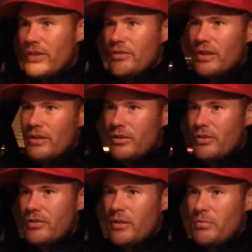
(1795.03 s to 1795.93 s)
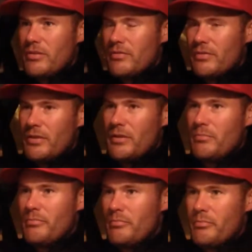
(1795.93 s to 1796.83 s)
So I had a nice couple of
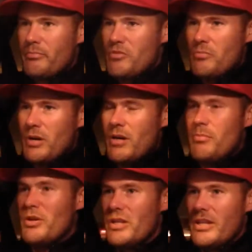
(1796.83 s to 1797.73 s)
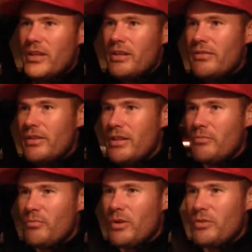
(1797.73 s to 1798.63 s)
sort of par birdie there, and
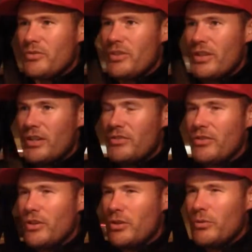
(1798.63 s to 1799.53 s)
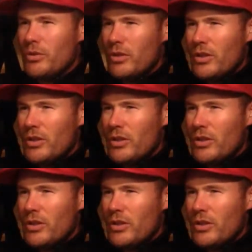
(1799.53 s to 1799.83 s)
then went on to the next hole.